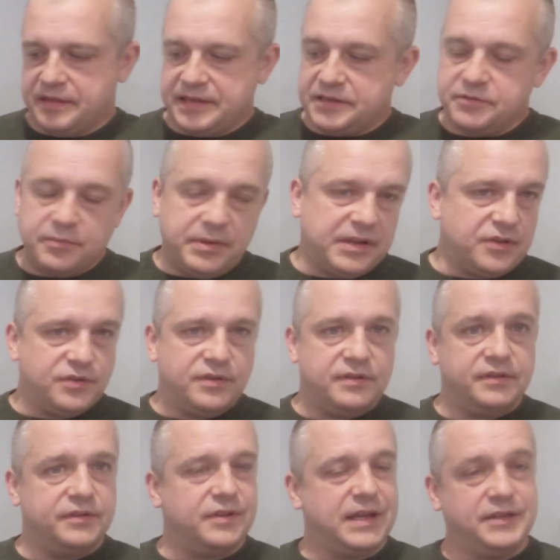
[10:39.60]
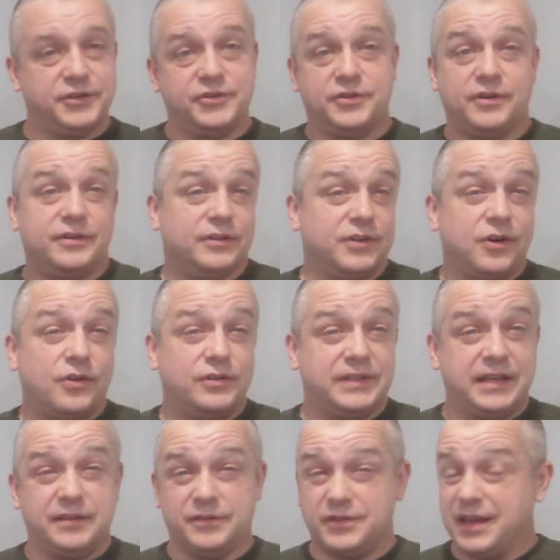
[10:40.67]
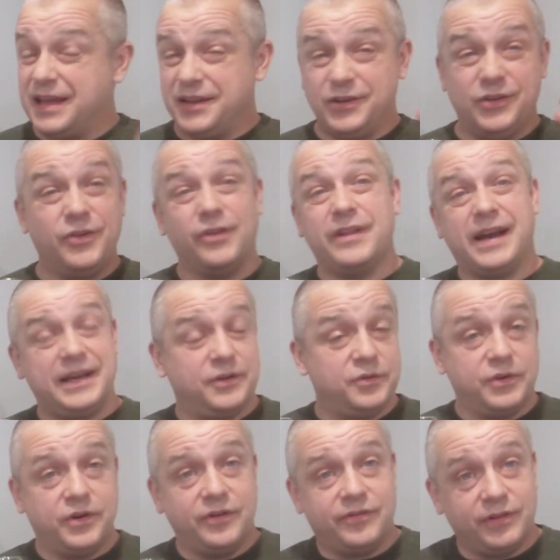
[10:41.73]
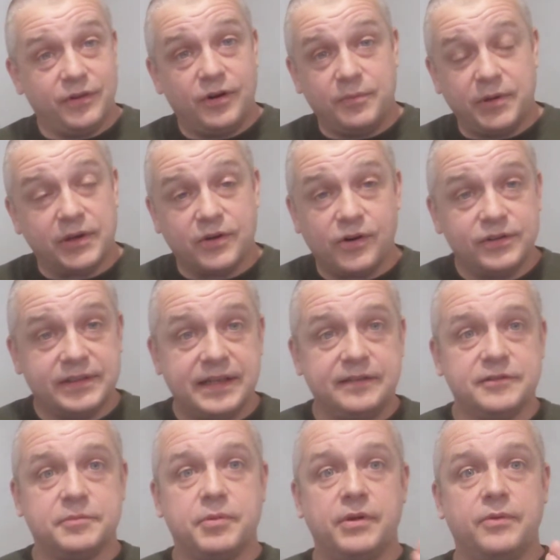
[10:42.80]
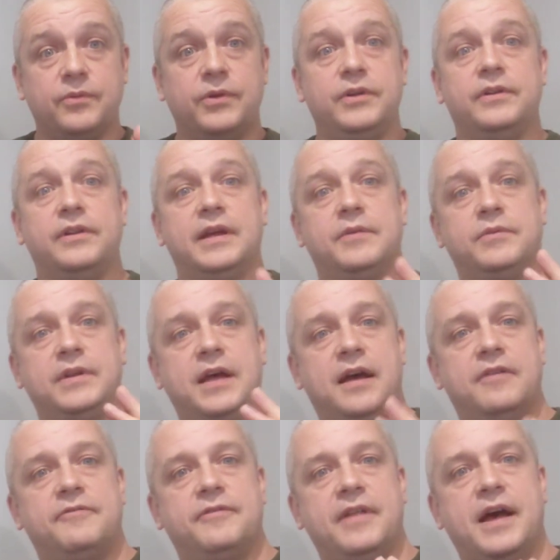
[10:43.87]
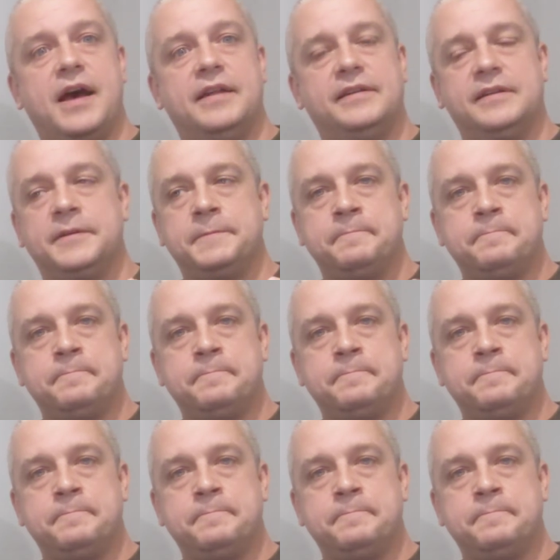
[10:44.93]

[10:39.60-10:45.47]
this would be good in certain cocktails. Not that I know an awful lot about cocktails, but it would have that.